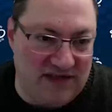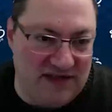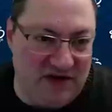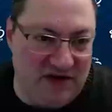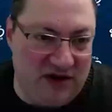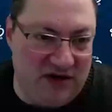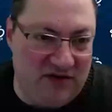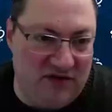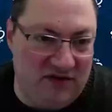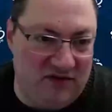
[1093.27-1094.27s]
rest of your
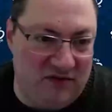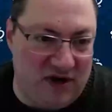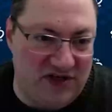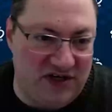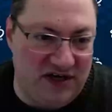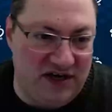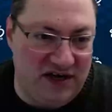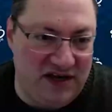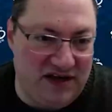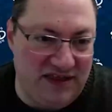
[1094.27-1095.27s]
question
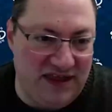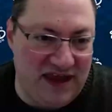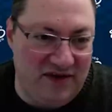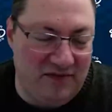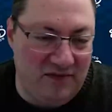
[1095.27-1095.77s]
on that?